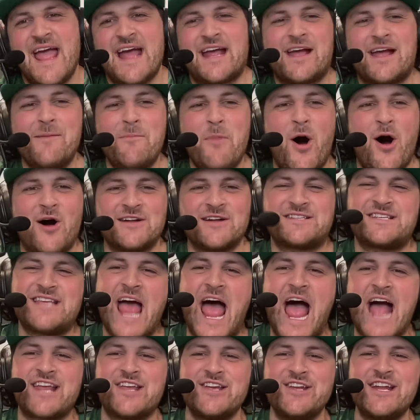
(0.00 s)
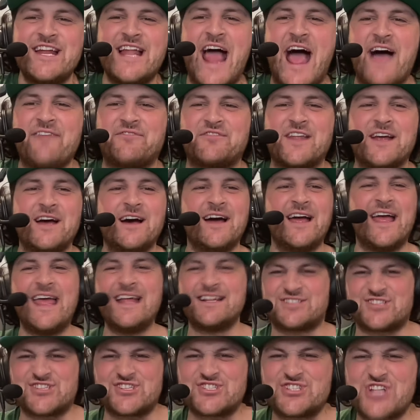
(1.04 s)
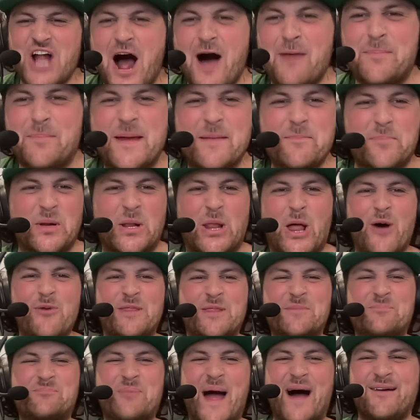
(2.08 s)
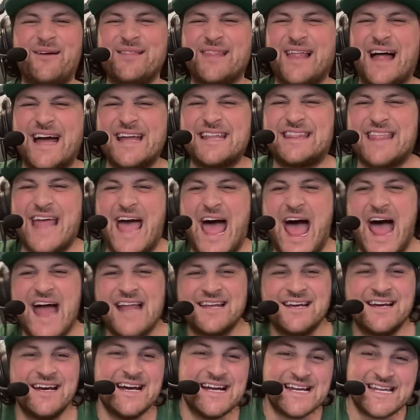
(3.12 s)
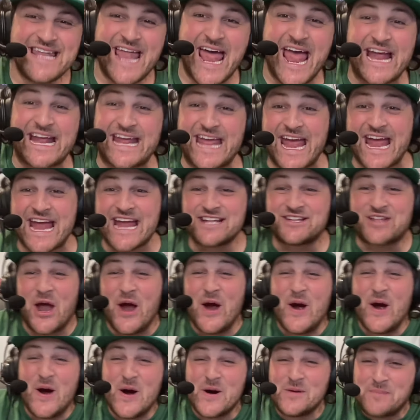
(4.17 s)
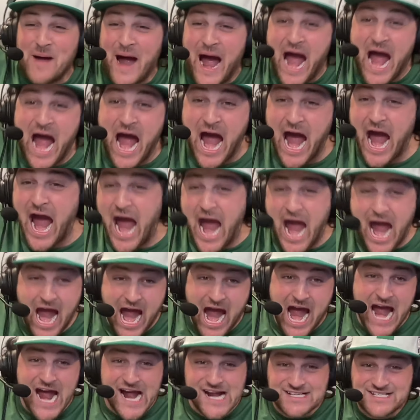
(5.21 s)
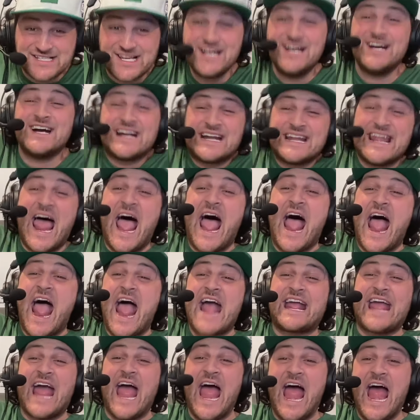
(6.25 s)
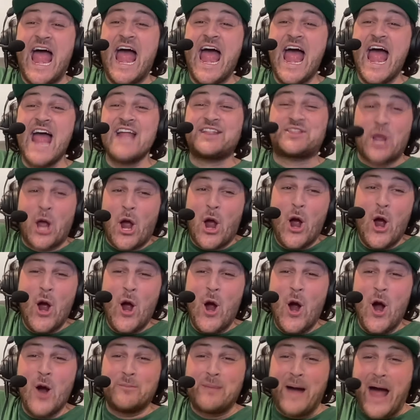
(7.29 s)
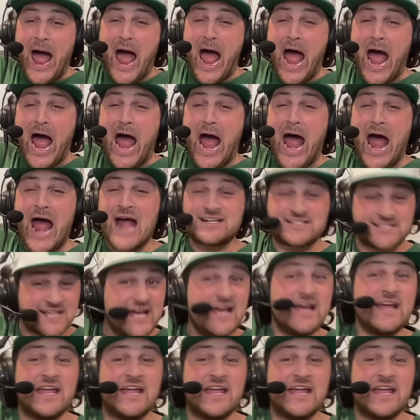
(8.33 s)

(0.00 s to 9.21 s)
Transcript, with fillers: Yeah, come on, Zach. You didn't have to hit Stubby below the belt like that. Nicky Two Bags! Nicky Two Bags!